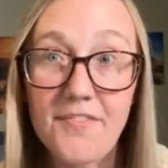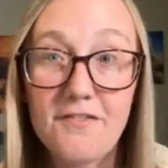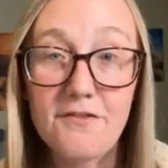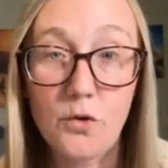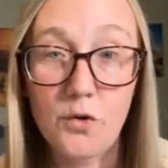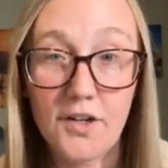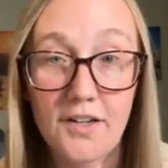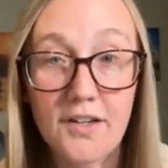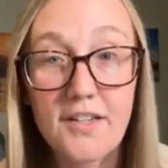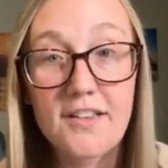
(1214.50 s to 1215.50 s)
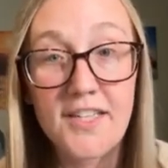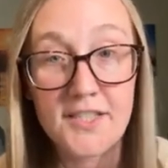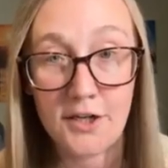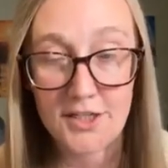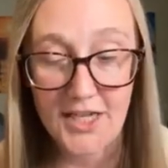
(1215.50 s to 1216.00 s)
for these
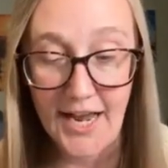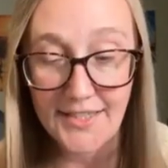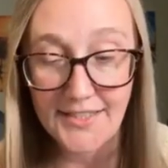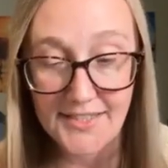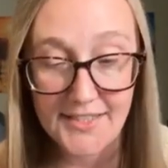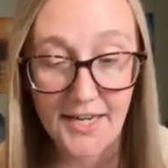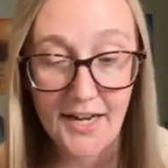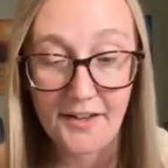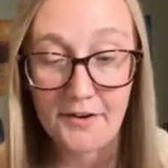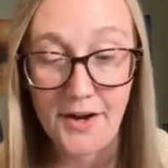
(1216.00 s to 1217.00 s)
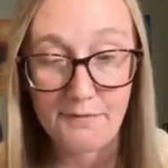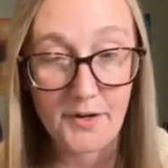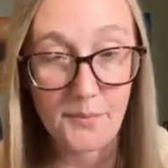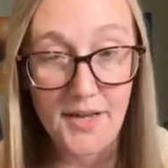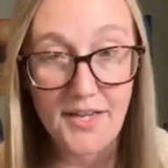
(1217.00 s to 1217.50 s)
art chats. They're
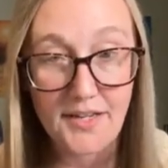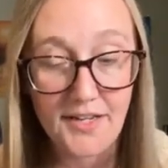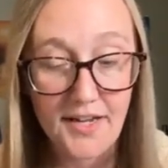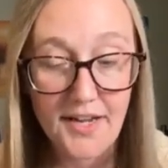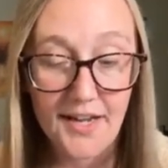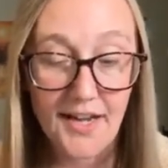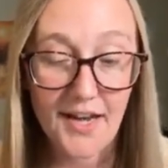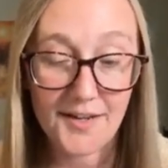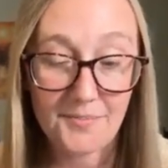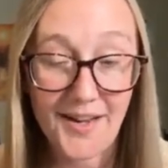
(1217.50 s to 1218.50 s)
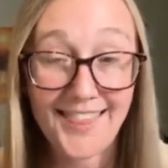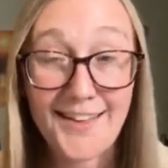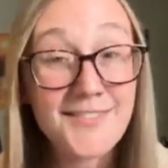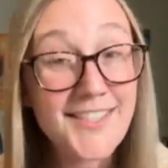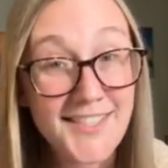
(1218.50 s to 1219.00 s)
every week. I'd
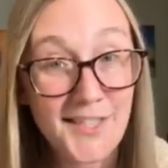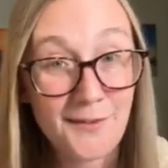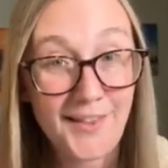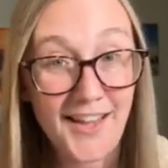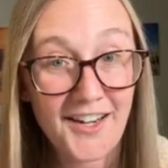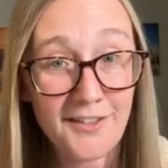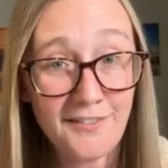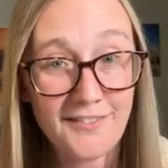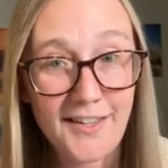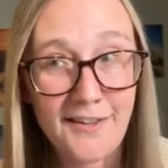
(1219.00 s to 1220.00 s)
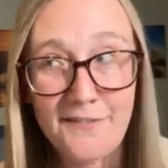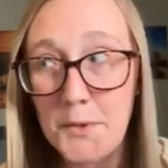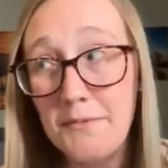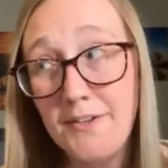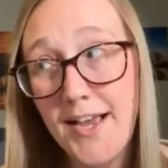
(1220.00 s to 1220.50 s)
love to see you there. If
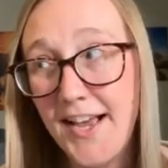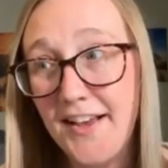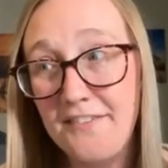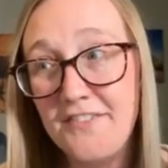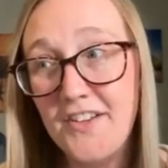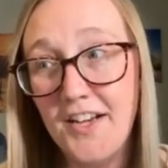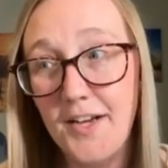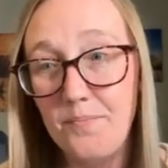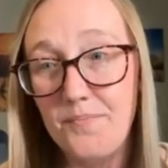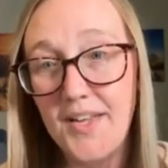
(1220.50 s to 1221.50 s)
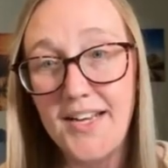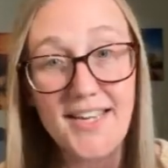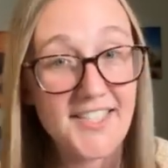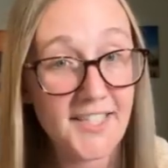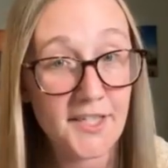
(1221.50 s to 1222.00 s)
you ever have an
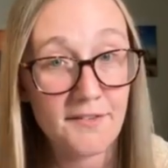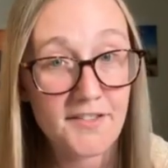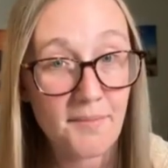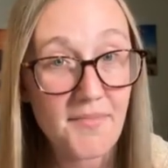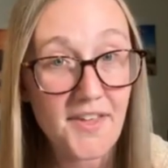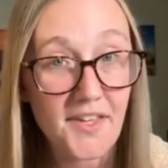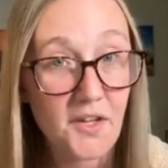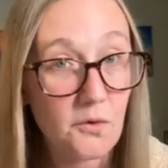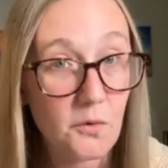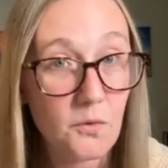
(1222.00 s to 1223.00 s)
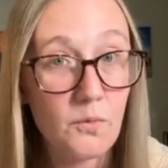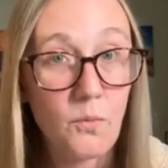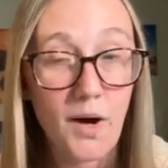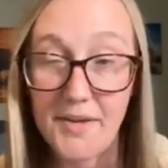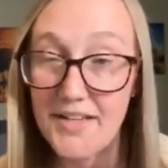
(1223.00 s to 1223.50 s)
idea of something you
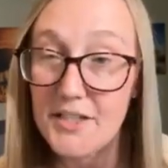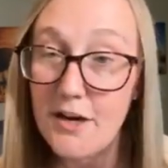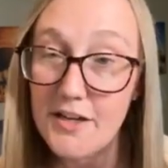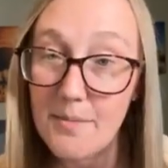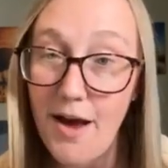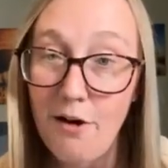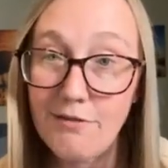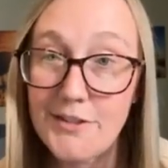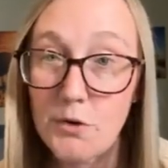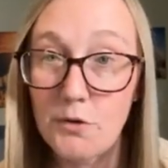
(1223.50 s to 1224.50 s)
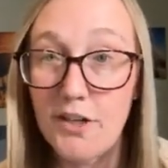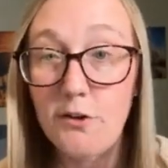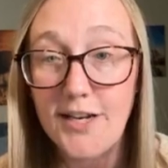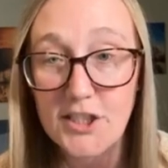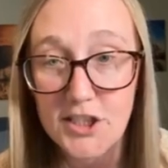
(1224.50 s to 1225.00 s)
want me to talk about or a
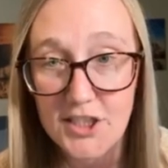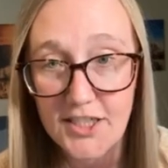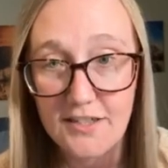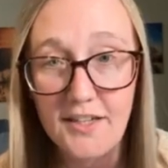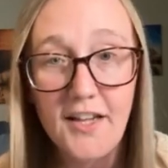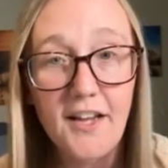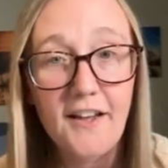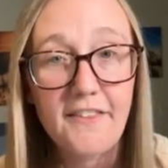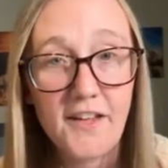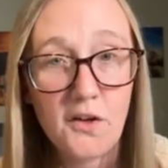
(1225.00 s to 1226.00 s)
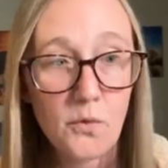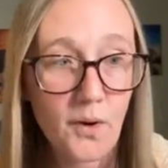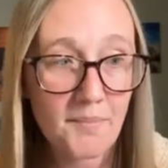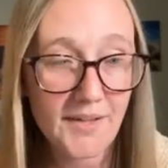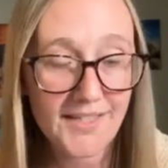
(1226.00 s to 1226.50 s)
question that you
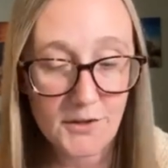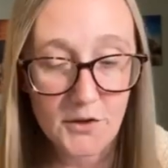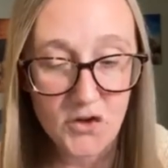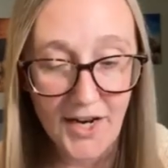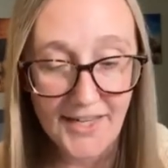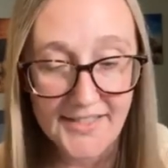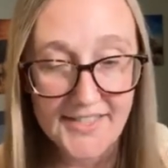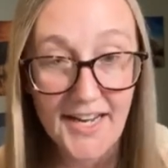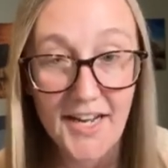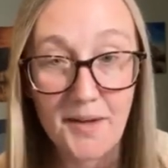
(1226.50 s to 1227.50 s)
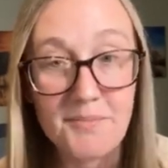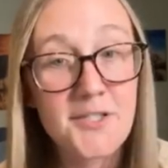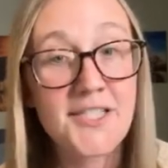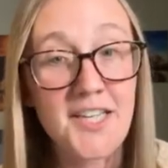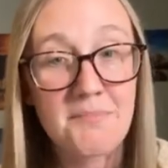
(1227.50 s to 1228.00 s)
want me to address,
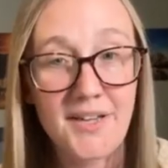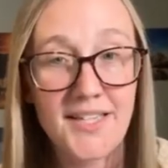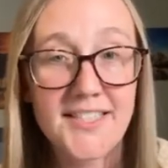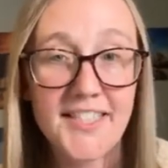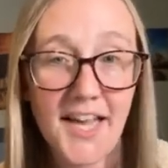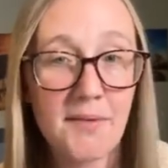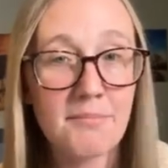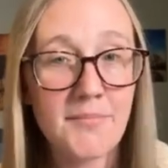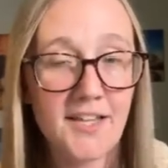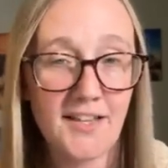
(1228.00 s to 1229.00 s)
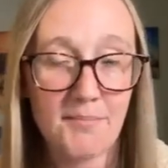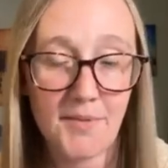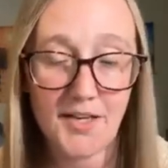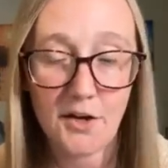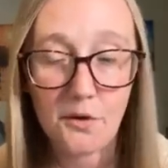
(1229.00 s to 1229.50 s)
just send me a DM and let
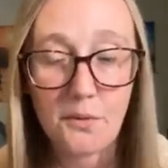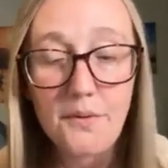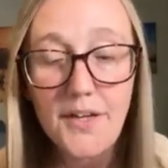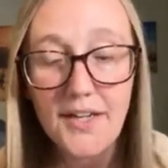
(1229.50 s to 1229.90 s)
me know.